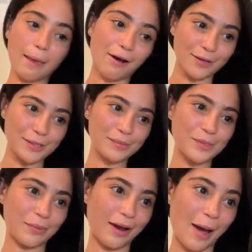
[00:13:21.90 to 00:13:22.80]
Awesome,
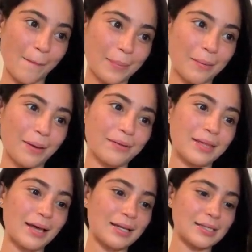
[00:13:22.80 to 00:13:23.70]
super happy about
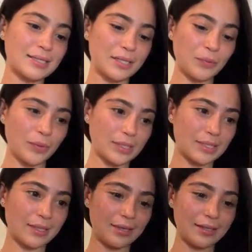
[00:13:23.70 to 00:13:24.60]
that. Let's see
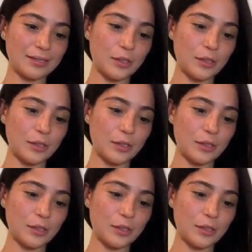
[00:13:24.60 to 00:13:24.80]
what's this.